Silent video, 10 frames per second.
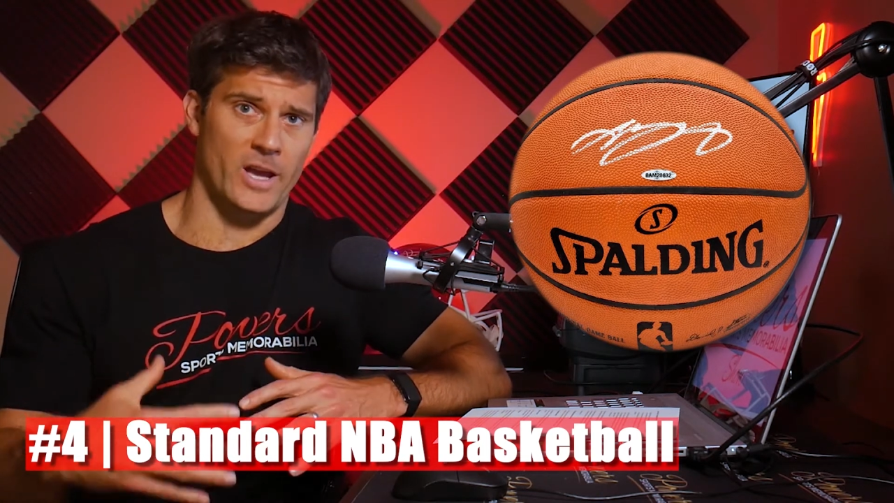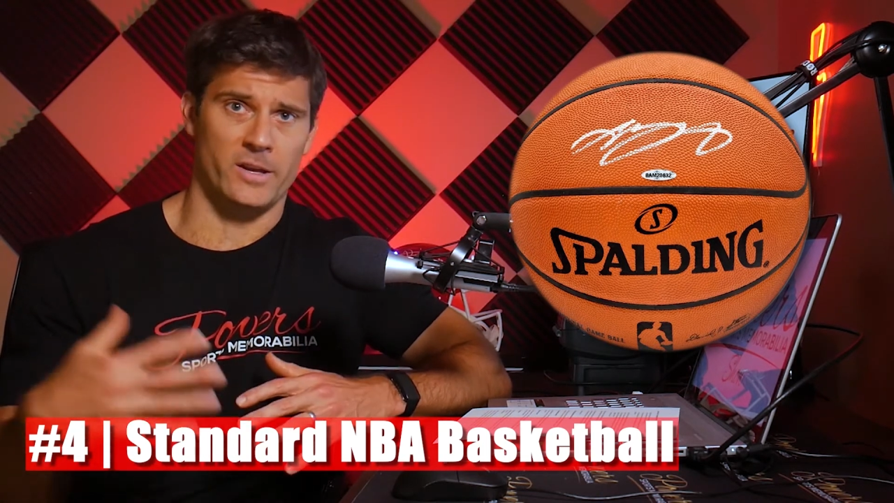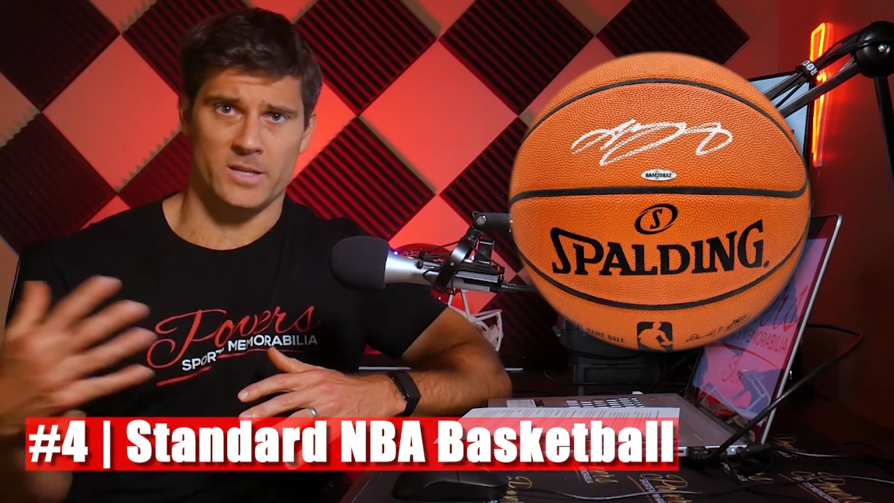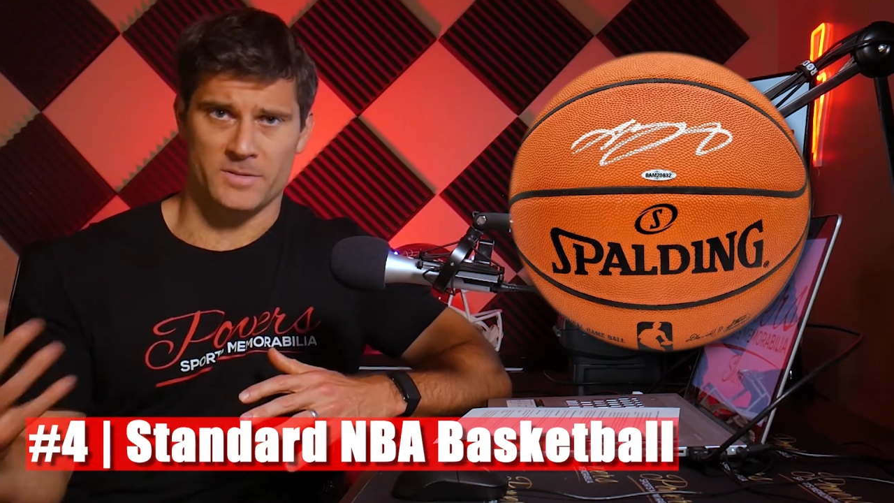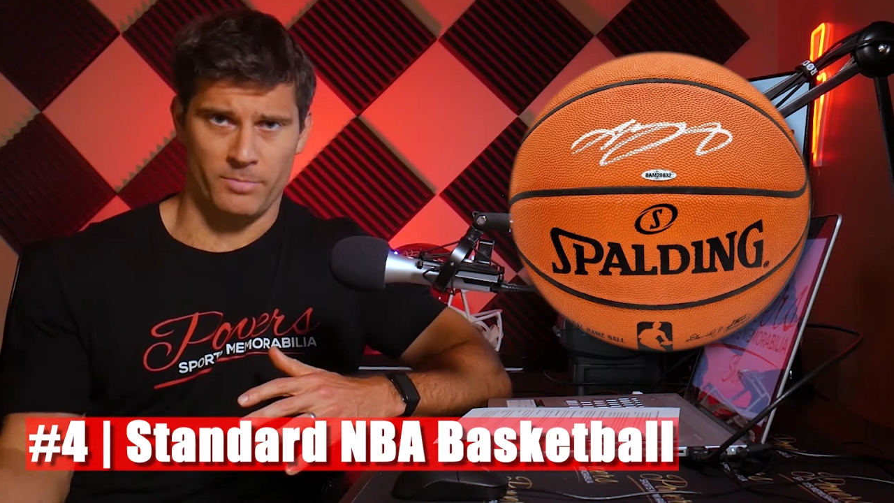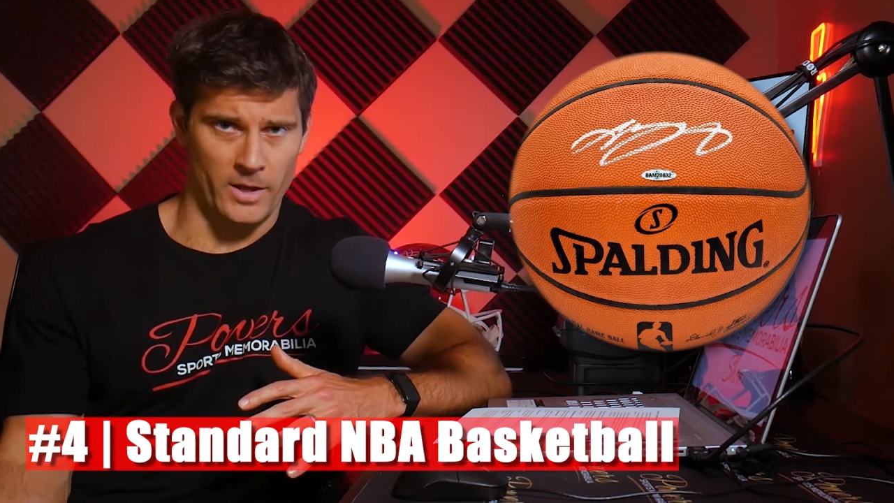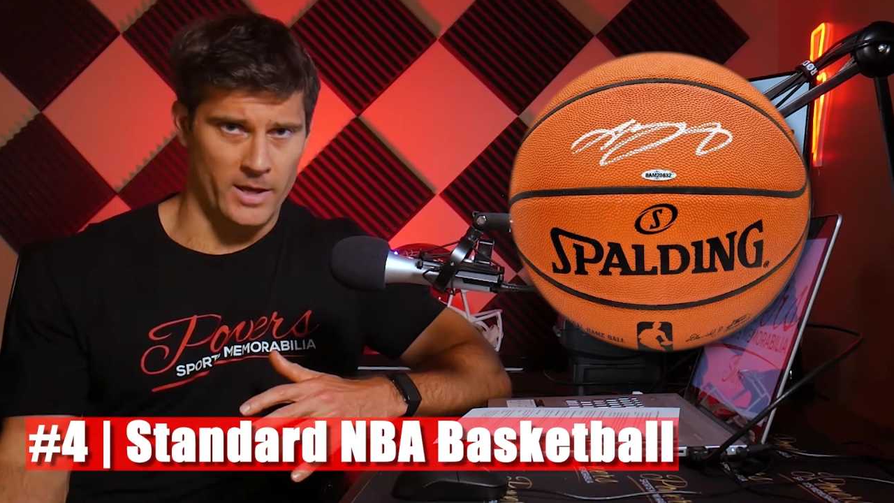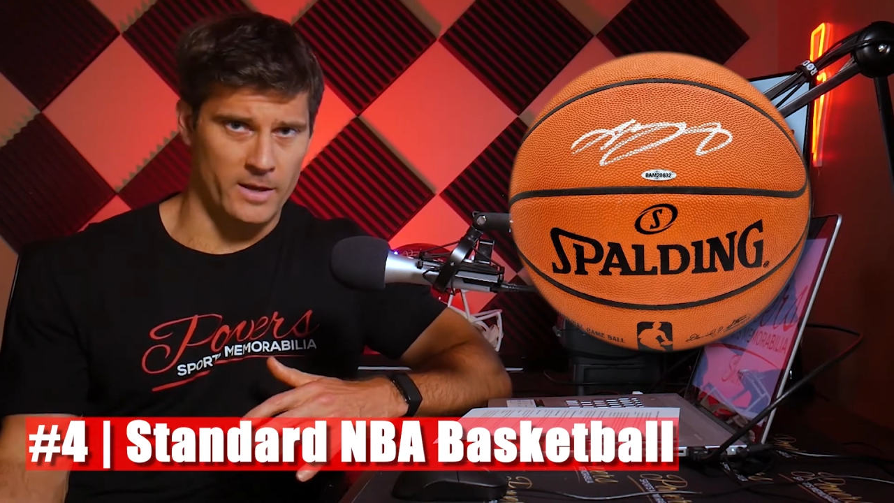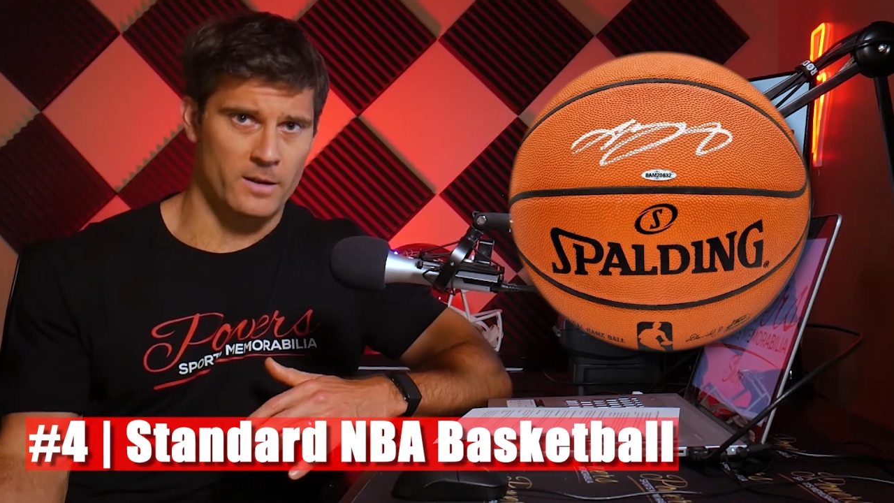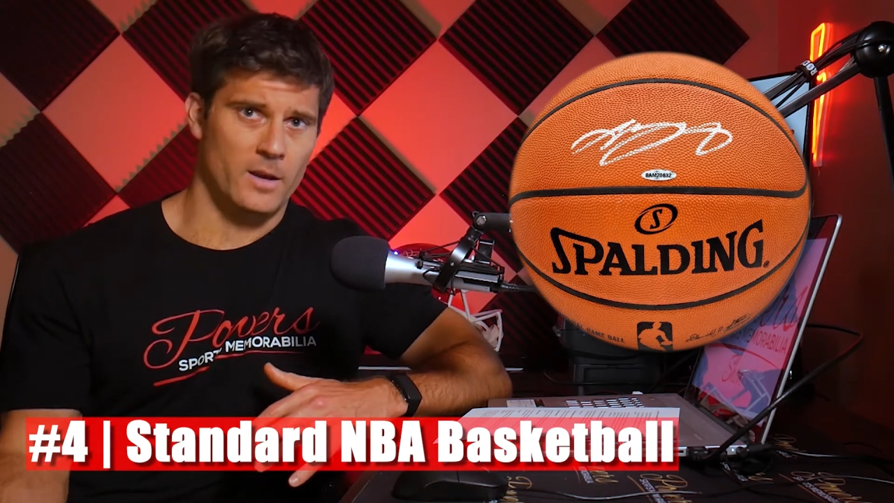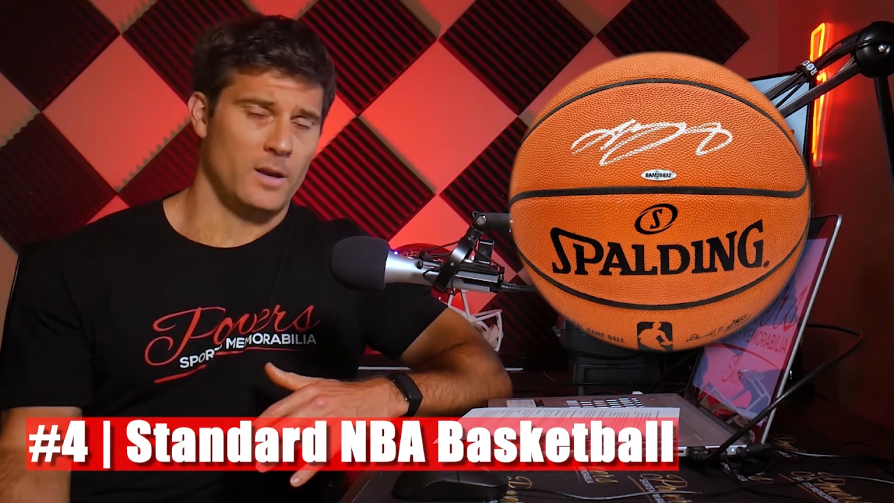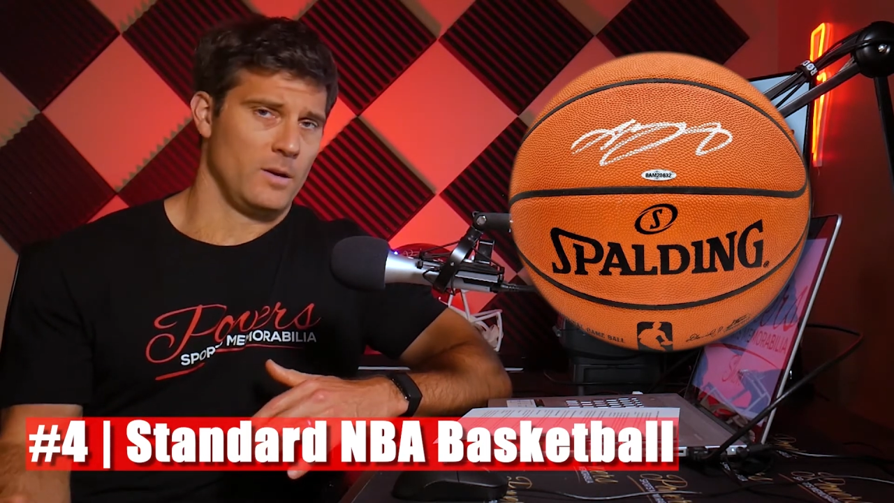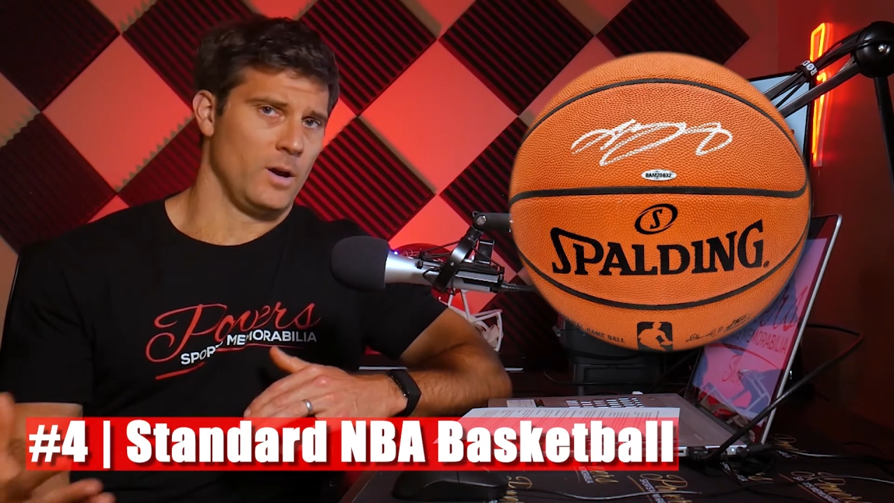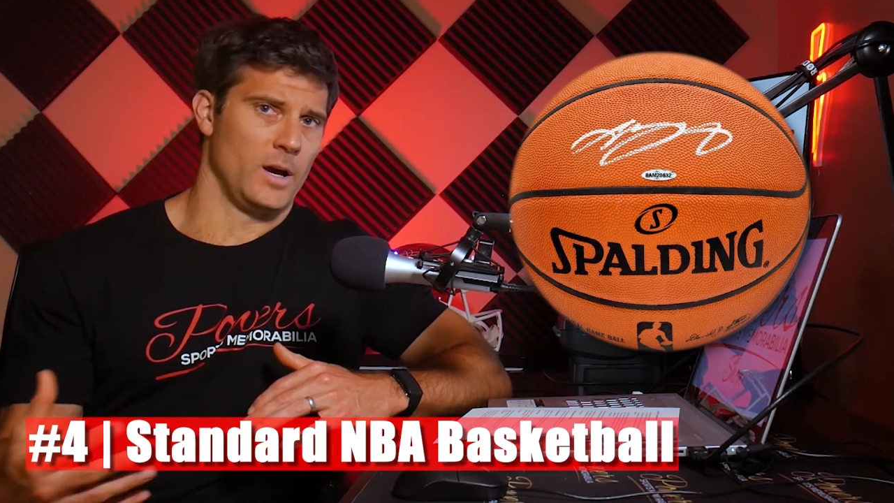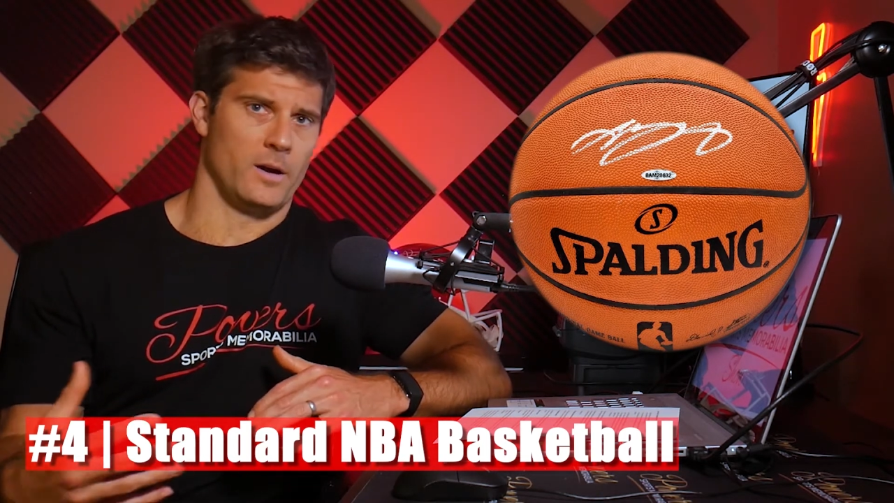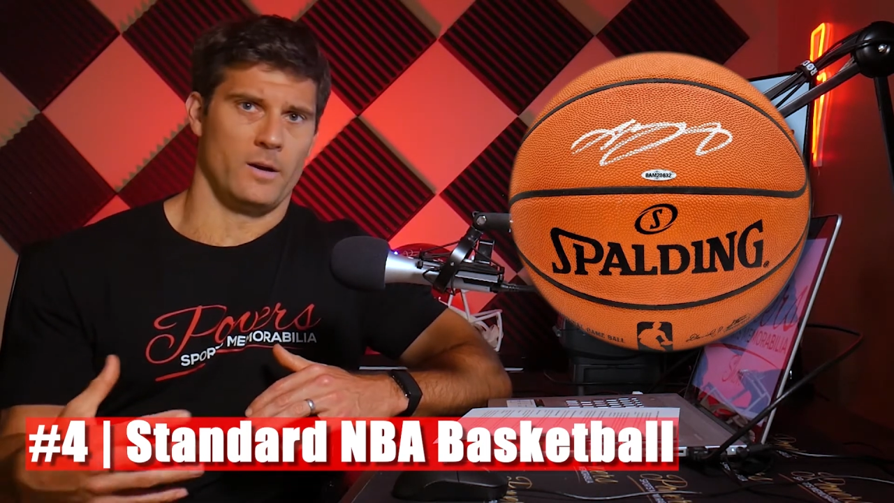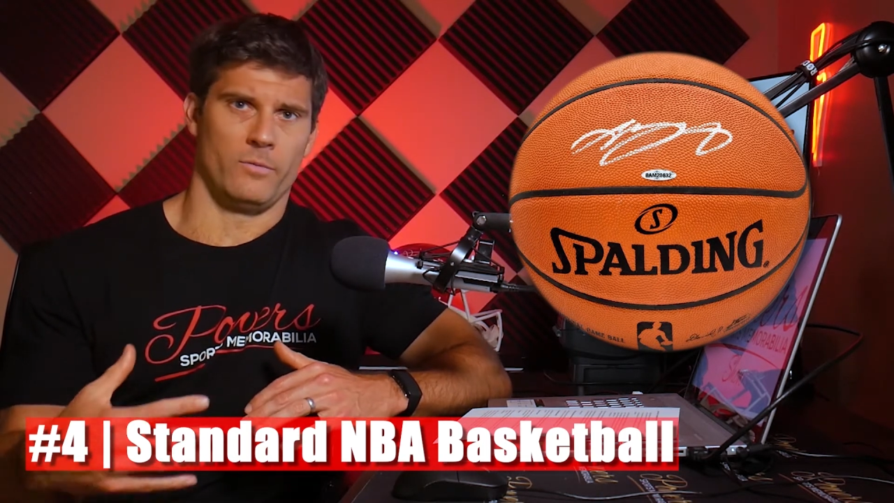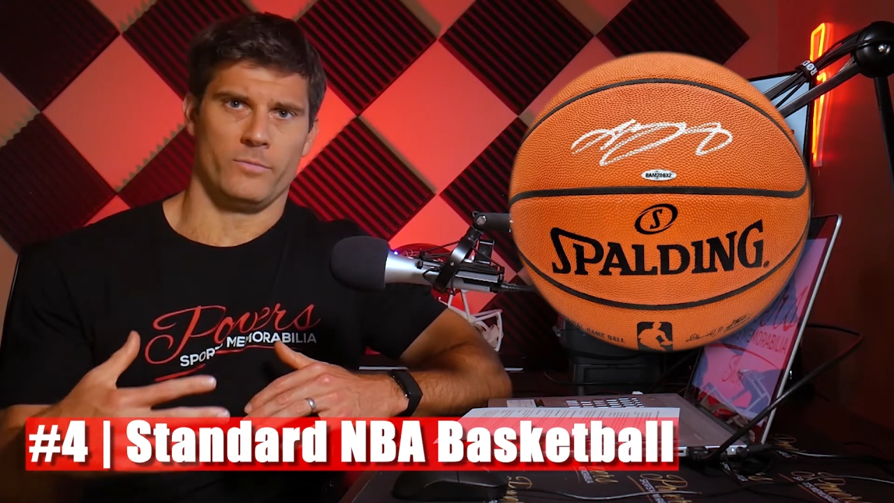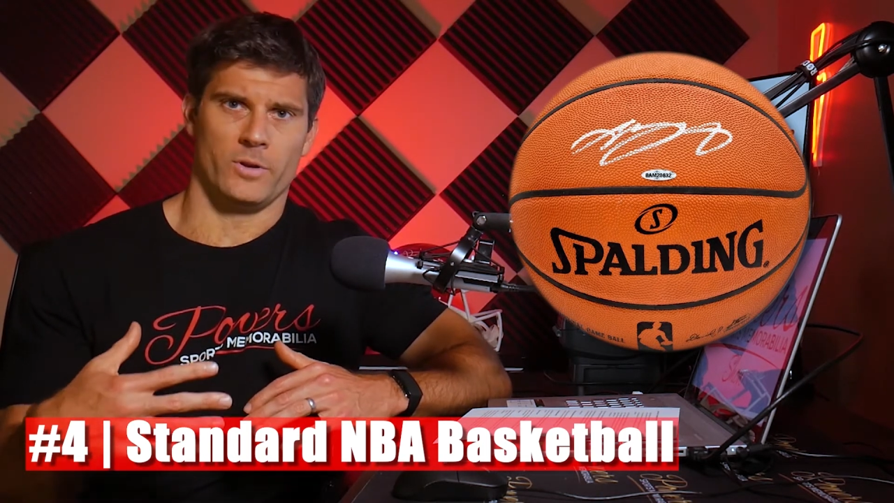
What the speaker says: how you display it, how